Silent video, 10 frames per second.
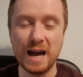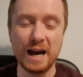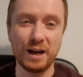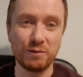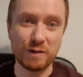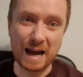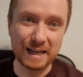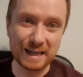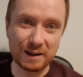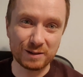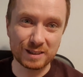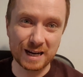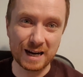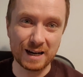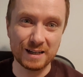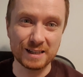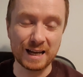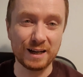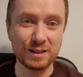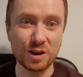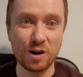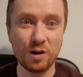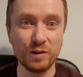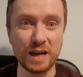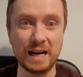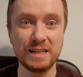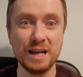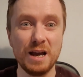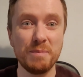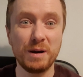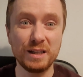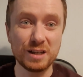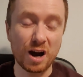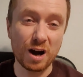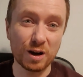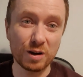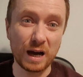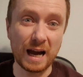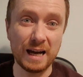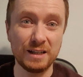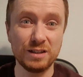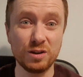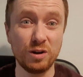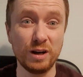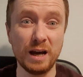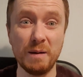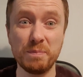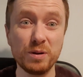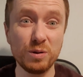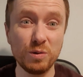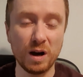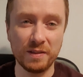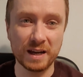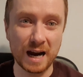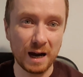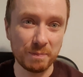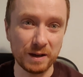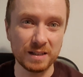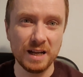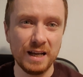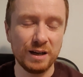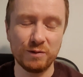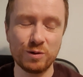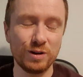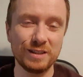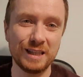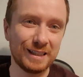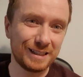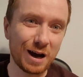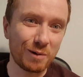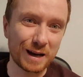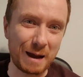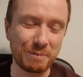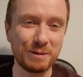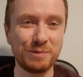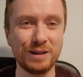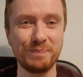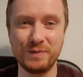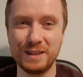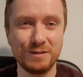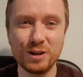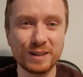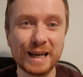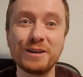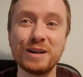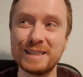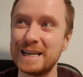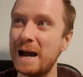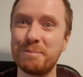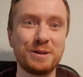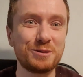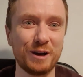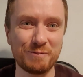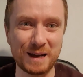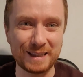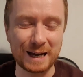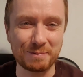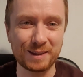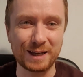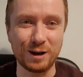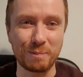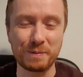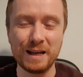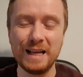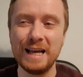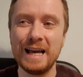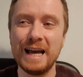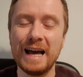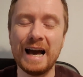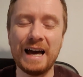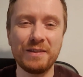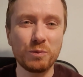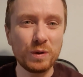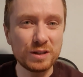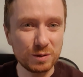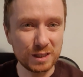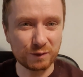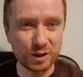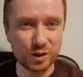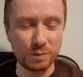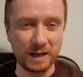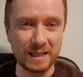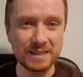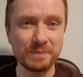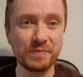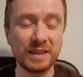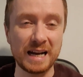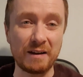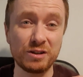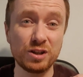and I ran downstairs and I saw that my dog had done a poo on the carpet. And of course, that's not what happened, but nothing interesting happened, so I've made that thing up. And we do this for 2 minutes, and then after